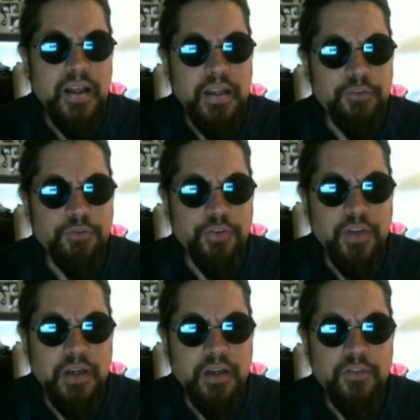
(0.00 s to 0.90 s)

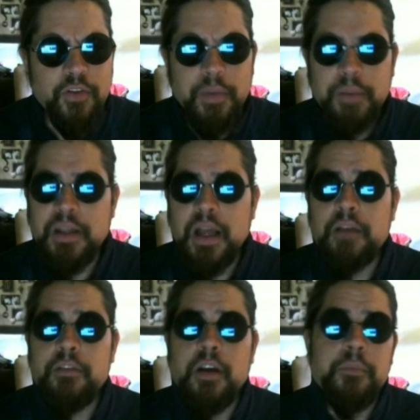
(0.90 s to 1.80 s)
Interesting. So maybe the Eye
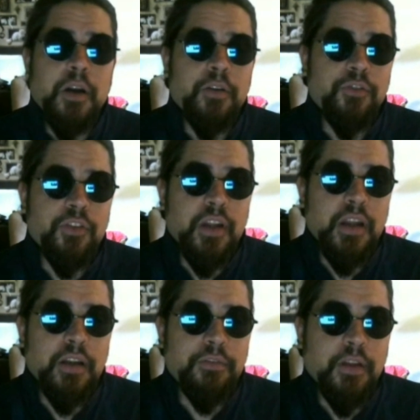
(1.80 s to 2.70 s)
of Agamotto is just
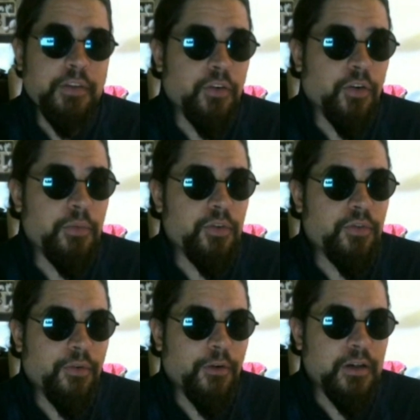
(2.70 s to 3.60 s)
a fluffy term used
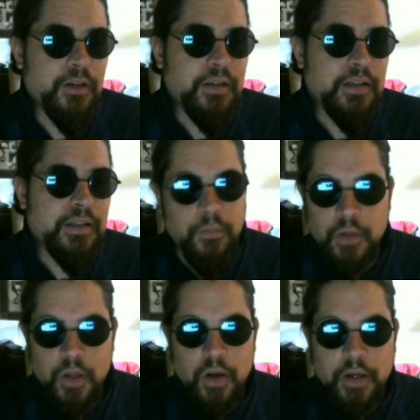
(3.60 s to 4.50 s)
for it?
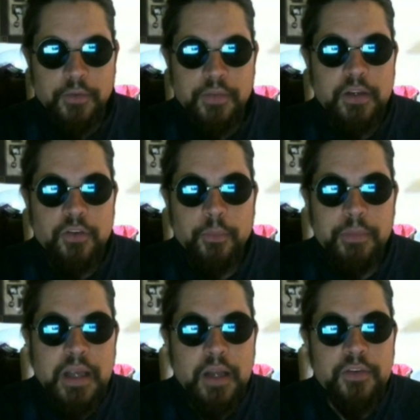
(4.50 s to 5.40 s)
No, I don't think so,
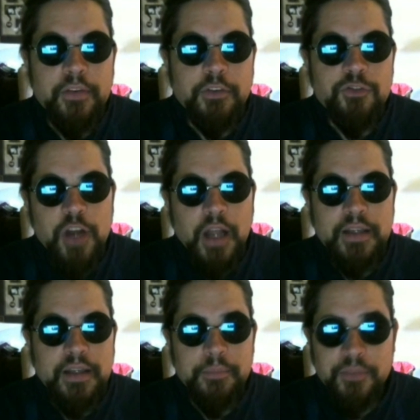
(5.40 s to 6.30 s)
because the
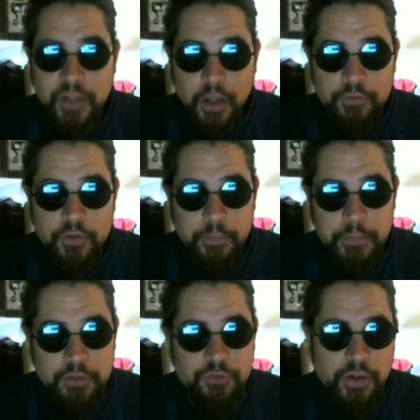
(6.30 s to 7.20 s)
Vishanti themselves are
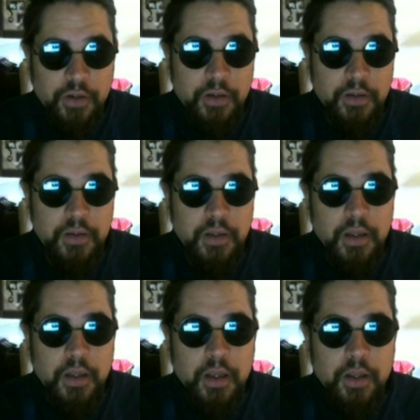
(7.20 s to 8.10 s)
mentioned.
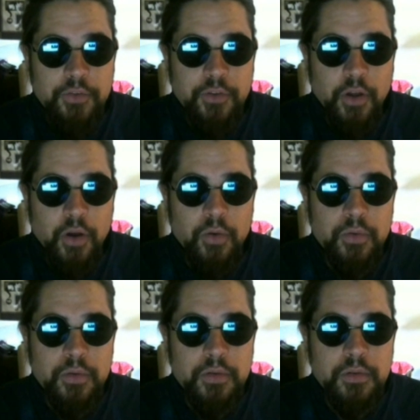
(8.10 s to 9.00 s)
So
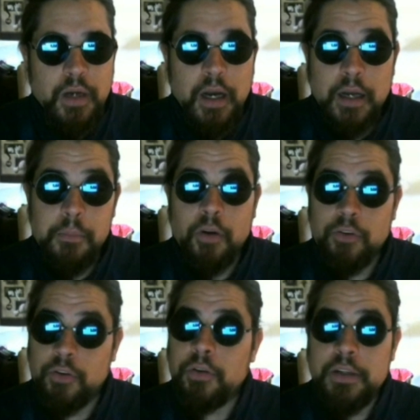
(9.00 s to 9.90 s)

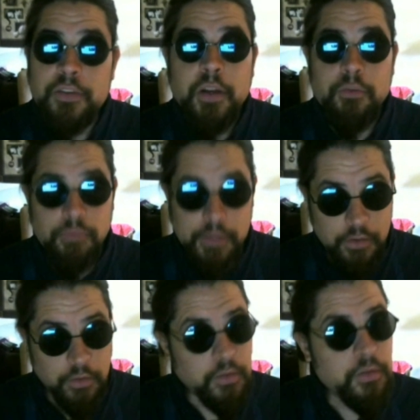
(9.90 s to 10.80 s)
Agamotto is a
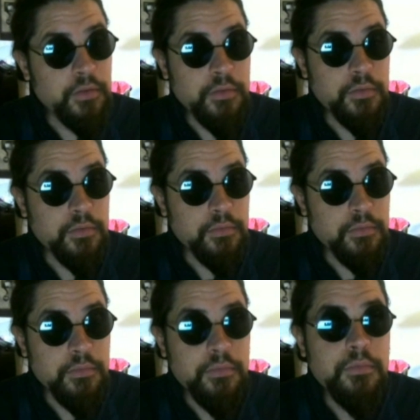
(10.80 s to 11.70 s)
real
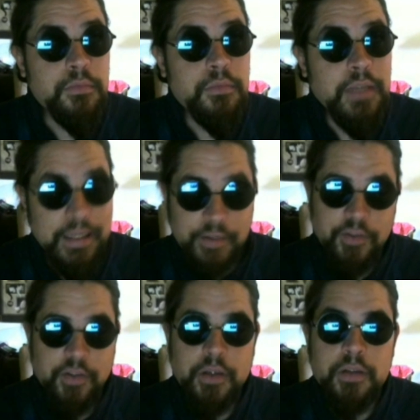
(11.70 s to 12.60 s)

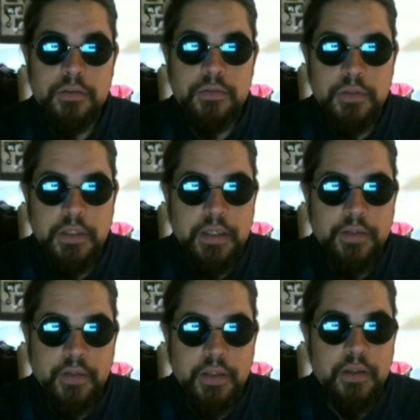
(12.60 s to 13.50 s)
entity
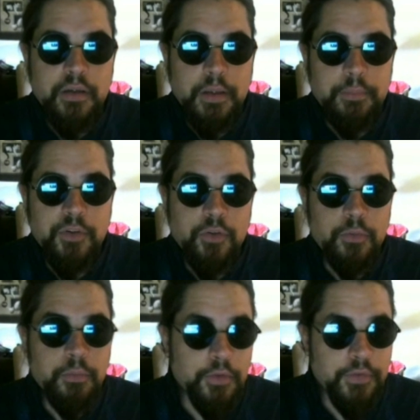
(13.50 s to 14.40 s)
in the MCU
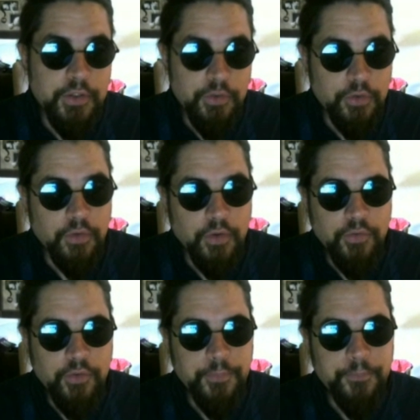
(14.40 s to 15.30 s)
movie universe.